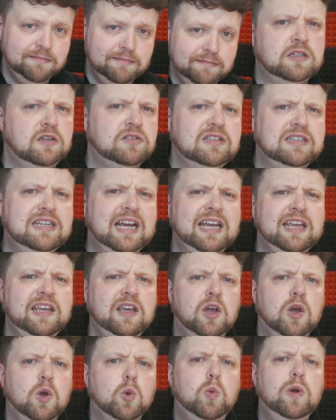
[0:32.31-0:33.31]
So
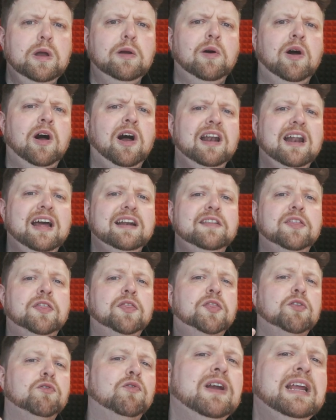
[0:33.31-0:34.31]
today, we'll highlight
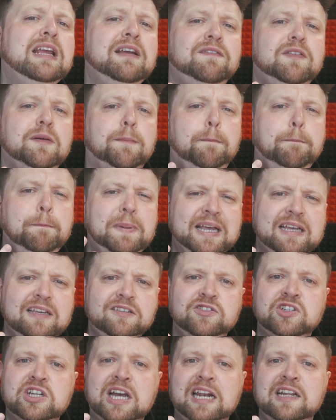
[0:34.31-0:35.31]
three of the
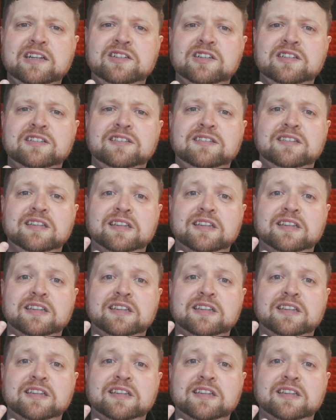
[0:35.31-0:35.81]
biggest challenges